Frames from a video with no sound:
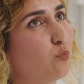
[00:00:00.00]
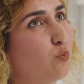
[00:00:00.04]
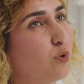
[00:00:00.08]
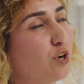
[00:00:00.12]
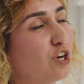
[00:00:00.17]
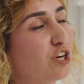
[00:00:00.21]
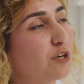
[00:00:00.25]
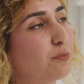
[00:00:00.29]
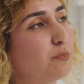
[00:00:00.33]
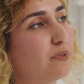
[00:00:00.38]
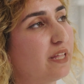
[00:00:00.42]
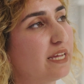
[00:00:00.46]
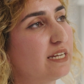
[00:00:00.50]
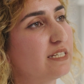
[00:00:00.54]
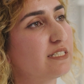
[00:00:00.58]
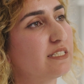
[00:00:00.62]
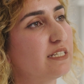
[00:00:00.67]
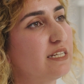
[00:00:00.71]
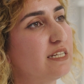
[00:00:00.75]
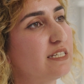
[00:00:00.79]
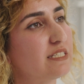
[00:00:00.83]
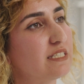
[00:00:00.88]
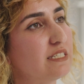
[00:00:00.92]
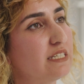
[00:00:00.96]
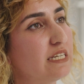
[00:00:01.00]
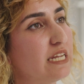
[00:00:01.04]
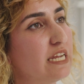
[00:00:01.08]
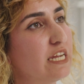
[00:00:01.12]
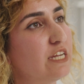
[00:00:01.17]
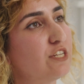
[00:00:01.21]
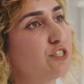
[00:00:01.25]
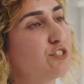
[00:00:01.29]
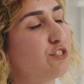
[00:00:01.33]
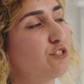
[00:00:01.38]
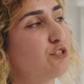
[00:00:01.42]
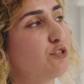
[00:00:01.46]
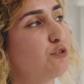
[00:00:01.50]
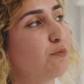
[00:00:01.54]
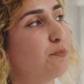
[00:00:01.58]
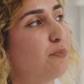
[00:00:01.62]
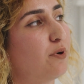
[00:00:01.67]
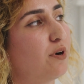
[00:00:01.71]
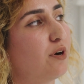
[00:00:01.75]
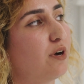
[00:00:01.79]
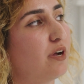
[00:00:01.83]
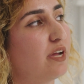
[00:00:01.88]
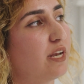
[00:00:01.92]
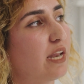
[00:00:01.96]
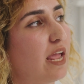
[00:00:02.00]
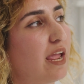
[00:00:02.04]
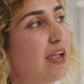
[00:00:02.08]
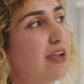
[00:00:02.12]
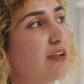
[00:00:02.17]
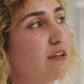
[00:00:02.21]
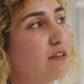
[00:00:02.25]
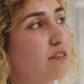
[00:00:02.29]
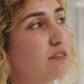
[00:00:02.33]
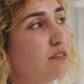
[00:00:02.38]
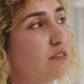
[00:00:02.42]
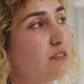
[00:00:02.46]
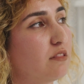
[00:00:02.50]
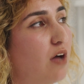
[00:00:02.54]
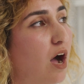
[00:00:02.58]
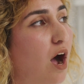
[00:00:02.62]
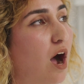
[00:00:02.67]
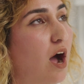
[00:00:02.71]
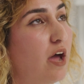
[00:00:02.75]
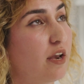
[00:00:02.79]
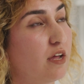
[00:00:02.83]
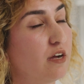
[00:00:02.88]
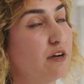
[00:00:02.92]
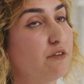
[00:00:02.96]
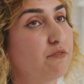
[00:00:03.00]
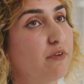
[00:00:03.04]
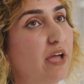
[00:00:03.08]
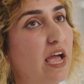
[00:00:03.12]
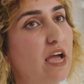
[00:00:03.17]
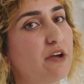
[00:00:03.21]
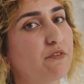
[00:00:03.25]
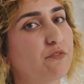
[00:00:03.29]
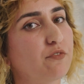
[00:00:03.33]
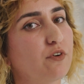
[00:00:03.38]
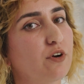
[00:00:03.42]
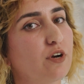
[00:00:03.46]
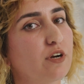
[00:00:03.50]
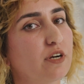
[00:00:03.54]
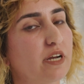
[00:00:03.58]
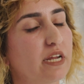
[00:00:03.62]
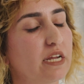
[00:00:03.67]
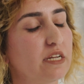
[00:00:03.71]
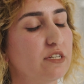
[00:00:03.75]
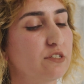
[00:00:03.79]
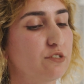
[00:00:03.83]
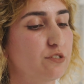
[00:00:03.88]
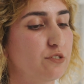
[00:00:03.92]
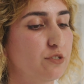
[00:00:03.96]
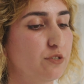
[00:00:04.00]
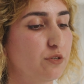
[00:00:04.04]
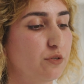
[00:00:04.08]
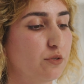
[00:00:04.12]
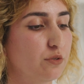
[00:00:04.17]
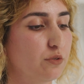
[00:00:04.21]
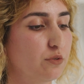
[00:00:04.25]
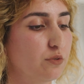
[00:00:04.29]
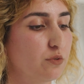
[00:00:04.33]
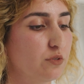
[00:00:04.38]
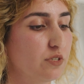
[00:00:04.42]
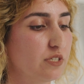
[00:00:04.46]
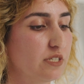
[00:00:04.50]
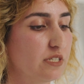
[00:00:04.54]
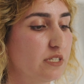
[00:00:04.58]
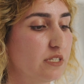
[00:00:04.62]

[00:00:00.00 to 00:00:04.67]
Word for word: workplaces need to put a lot of effort into